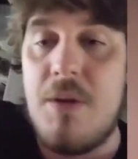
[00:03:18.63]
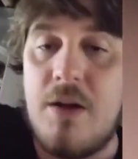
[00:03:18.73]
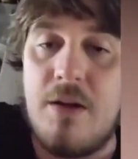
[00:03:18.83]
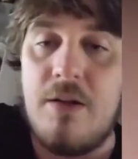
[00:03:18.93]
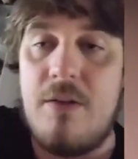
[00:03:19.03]

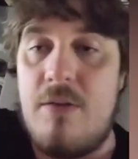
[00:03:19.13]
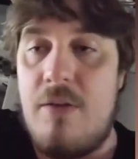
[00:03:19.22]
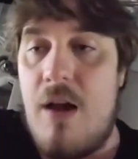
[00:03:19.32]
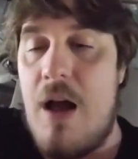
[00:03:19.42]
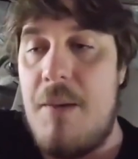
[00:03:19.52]

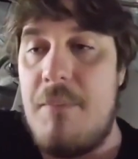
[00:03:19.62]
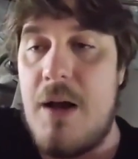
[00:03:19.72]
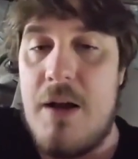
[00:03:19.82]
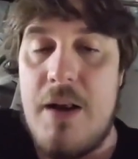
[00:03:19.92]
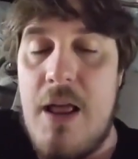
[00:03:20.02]
because I'm
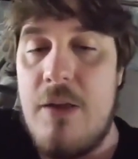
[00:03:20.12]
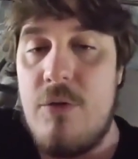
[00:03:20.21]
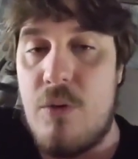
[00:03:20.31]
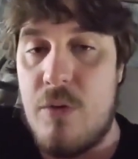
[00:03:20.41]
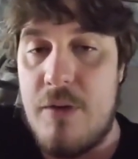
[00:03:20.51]
not an
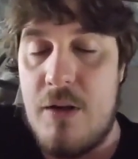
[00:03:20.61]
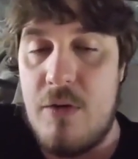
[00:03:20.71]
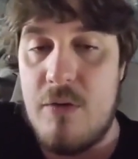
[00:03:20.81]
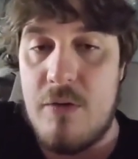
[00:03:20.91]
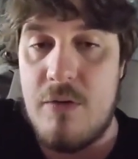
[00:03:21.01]
edge lord that
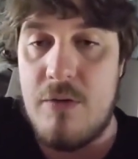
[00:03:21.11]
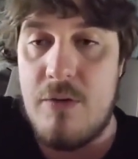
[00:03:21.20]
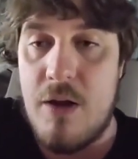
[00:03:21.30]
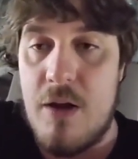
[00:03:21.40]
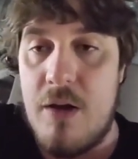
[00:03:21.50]

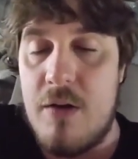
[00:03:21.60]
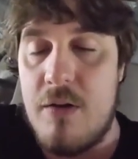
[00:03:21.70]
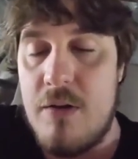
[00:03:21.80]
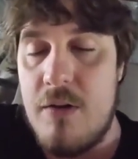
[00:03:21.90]
uses uh,